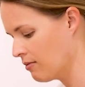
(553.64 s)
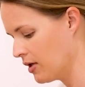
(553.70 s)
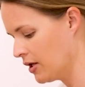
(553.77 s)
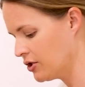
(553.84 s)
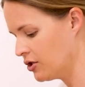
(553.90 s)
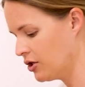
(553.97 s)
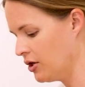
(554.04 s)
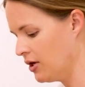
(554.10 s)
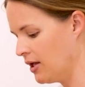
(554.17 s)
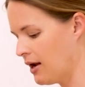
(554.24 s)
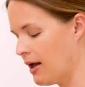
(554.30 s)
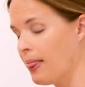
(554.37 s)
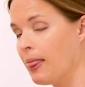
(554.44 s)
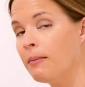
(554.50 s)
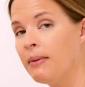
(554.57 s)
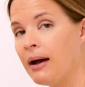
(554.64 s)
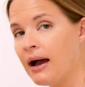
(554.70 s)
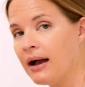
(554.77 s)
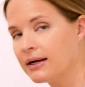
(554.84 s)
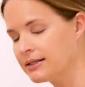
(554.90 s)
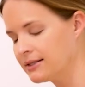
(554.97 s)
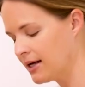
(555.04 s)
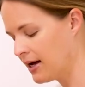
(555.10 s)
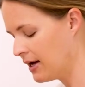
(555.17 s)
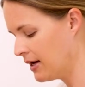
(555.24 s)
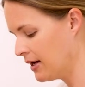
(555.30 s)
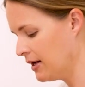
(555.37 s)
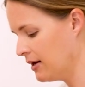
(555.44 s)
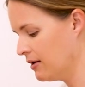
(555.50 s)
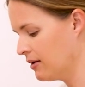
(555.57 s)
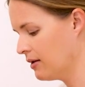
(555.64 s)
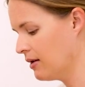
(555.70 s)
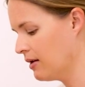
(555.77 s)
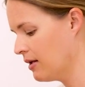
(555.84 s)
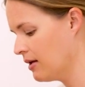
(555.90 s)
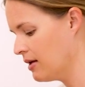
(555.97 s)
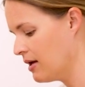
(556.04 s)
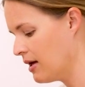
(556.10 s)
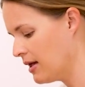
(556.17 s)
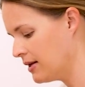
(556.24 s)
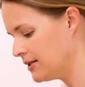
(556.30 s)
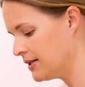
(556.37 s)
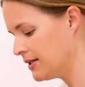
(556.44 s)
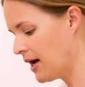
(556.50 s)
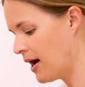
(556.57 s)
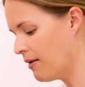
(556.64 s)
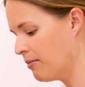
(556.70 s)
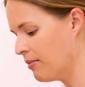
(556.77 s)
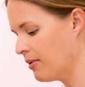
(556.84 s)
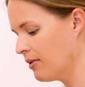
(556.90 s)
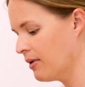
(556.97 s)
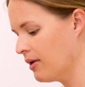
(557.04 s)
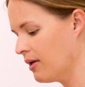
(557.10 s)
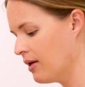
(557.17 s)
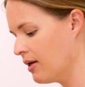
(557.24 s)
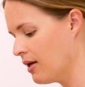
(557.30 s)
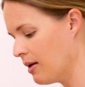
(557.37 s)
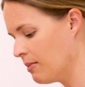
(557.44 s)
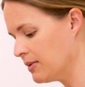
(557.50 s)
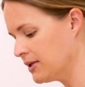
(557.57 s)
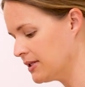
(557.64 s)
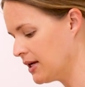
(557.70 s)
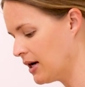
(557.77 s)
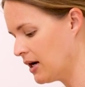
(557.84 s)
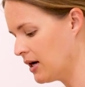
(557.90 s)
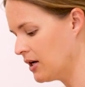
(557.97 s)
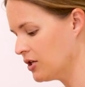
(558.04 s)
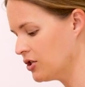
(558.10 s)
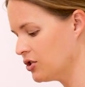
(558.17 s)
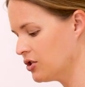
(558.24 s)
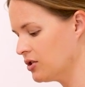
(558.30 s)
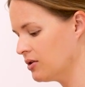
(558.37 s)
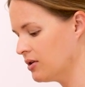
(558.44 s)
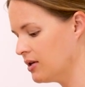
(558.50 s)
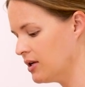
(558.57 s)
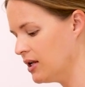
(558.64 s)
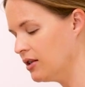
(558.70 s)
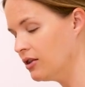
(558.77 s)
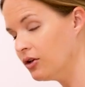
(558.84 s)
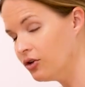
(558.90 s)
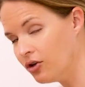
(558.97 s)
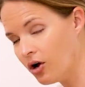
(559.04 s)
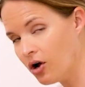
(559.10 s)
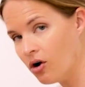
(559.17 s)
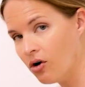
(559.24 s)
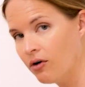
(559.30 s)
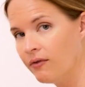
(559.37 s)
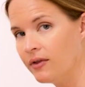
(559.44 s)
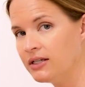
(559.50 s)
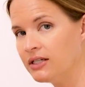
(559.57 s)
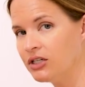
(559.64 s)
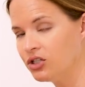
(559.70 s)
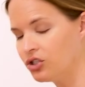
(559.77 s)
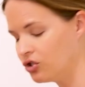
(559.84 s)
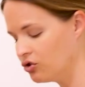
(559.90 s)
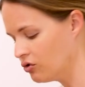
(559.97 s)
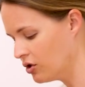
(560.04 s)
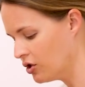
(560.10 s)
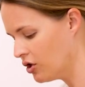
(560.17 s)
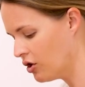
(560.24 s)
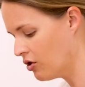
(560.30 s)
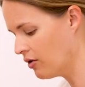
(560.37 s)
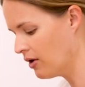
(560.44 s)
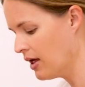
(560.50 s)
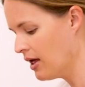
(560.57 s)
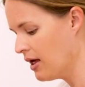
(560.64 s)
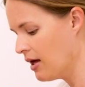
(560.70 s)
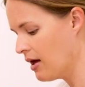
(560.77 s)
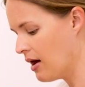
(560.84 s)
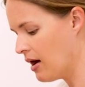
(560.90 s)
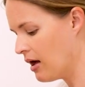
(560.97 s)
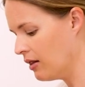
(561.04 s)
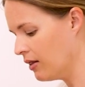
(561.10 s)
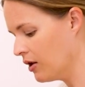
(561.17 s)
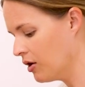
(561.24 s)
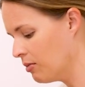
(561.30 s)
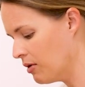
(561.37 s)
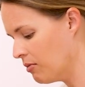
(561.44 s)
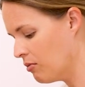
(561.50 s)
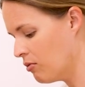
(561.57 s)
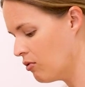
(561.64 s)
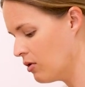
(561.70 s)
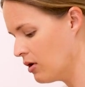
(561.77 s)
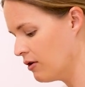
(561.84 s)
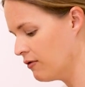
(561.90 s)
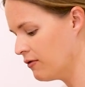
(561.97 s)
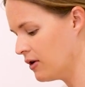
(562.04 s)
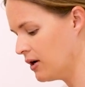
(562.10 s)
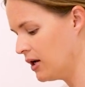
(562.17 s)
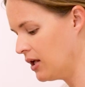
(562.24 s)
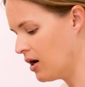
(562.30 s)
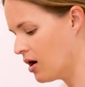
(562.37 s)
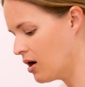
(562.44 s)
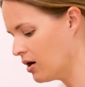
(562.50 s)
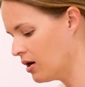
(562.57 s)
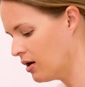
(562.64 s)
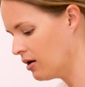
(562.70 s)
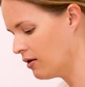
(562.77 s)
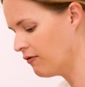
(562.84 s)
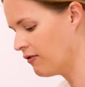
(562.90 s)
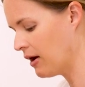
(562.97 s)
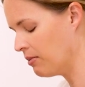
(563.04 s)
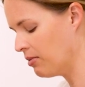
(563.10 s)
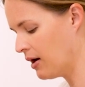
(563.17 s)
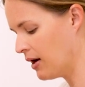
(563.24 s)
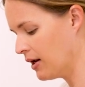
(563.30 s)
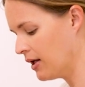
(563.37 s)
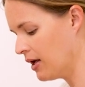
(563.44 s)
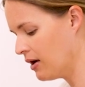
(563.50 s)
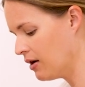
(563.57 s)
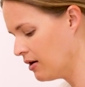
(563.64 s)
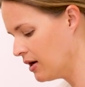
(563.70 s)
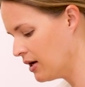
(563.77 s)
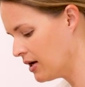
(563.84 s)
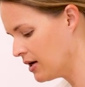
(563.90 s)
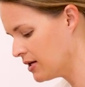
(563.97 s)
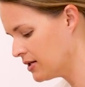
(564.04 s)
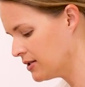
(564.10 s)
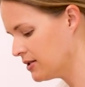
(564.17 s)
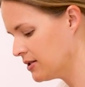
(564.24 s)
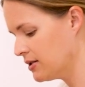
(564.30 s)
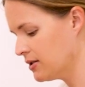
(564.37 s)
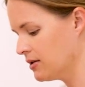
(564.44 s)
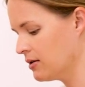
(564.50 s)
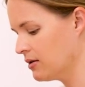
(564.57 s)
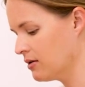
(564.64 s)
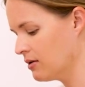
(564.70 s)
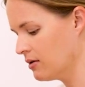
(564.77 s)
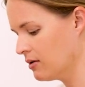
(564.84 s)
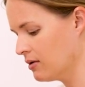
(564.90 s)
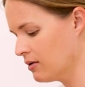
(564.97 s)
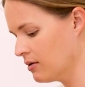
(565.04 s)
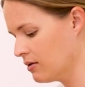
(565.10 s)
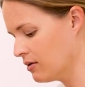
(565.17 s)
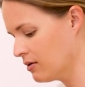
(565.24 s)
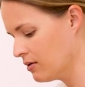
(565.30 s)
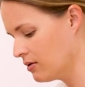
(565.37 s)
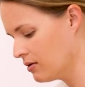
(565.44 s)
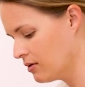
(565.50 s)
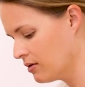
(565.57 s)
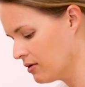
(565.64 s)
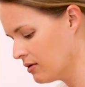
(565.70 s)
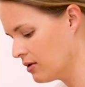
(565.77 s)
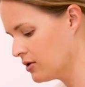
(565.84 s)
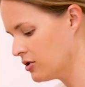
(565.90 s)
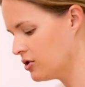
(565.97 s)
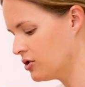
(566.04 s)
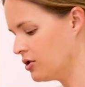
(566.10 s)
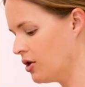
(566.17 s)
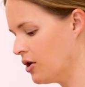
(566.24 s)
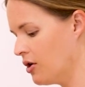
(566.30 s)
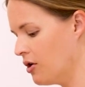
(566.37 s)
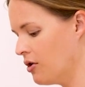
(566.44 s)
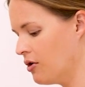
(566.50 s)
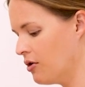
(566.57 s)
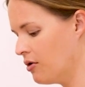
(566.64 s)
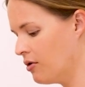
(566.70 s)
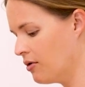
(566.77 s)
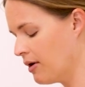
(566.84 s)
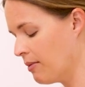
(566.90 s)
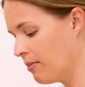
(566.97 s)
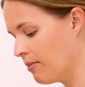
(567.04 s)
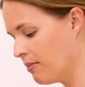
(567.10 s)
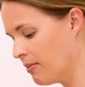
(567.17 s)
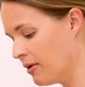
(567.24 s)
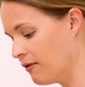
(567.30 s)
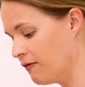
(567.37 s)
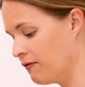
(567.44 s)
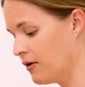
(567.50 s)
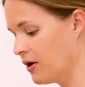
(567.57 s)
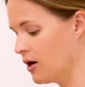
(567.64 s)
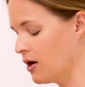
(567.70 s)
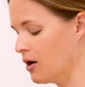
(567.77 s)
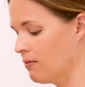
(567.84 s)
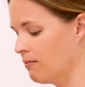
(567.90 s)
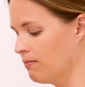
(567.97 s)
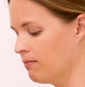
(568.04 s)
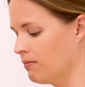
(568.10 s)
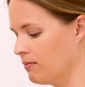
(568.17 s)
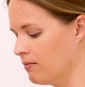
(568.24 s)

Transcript: Make sure you get on the back side and stop. Massage, knead the dough of the tissue, the dough, a little bit more for any hardened fibrotic areas. Slow but firm.